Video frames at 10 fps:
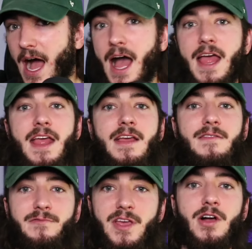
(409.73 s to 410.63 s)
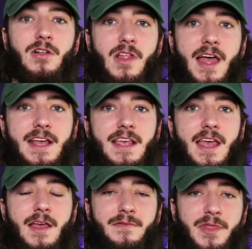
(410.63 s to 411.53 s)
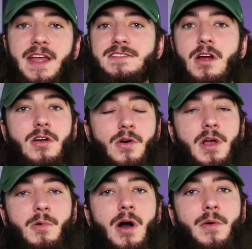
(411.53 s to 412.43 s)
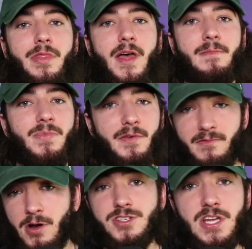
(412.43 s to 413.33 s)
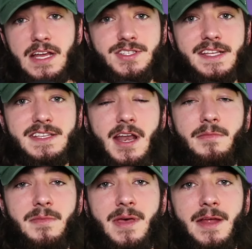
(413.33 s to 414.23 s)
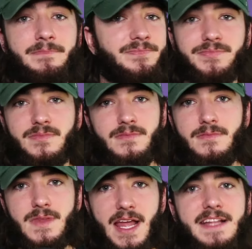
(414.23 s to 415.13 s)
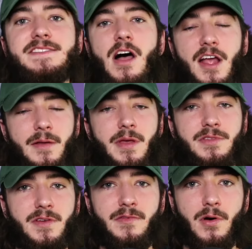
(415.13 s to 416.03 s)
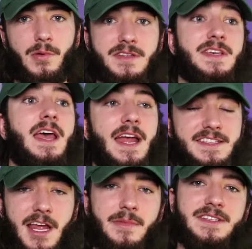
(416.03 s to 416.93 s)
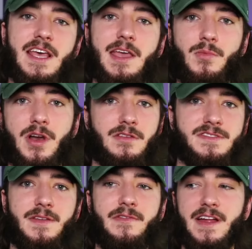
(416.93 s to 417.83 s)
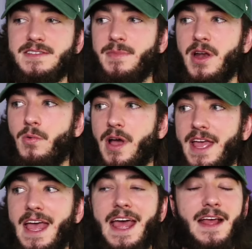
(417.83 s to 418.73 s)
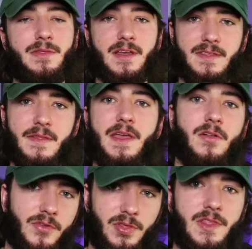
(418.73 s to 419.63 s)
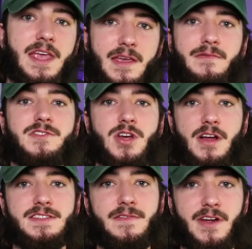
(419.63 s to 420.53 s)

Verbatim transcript: I feel like if things aren't going well with them, the first change that's going to be made it's not going to be with the forwards. It's going to be taking one of those defensemen away. And I think that they'll leave John